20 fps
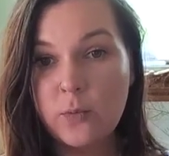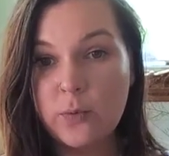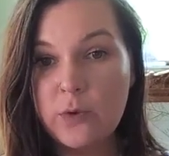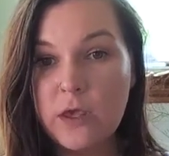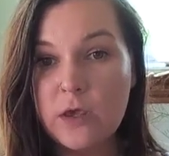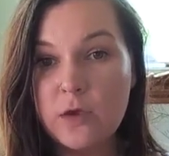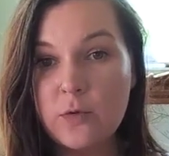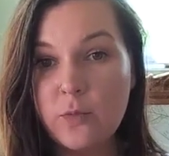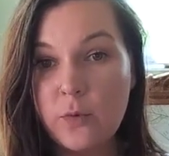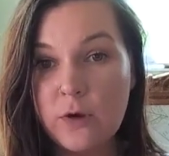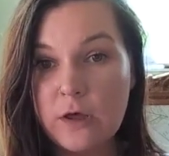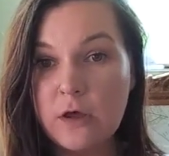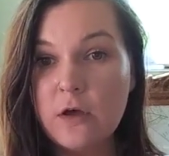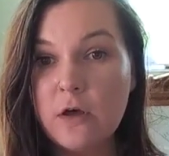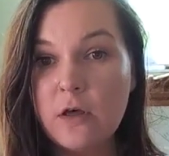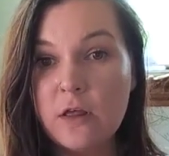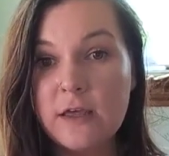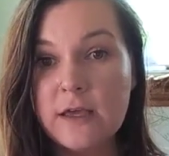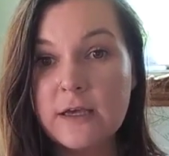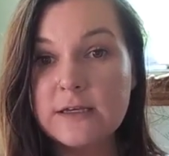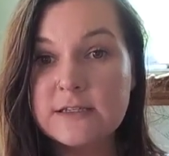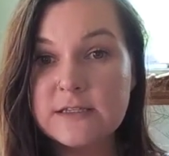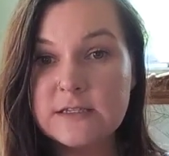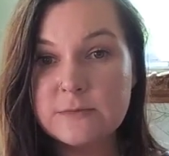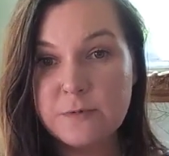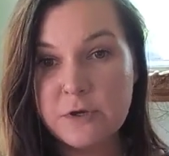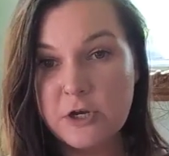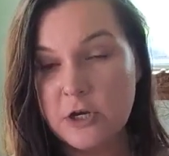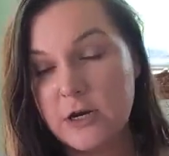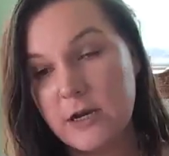we will
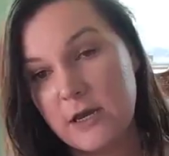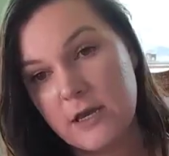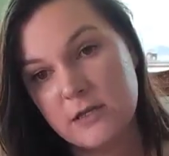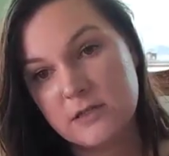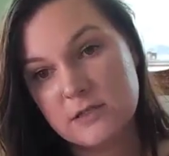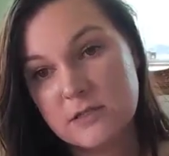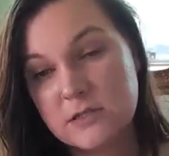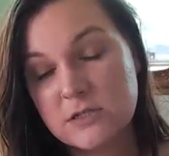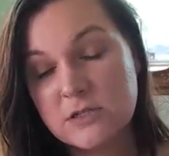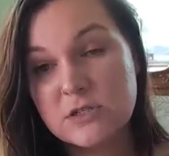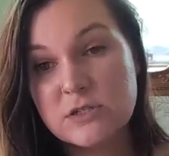experience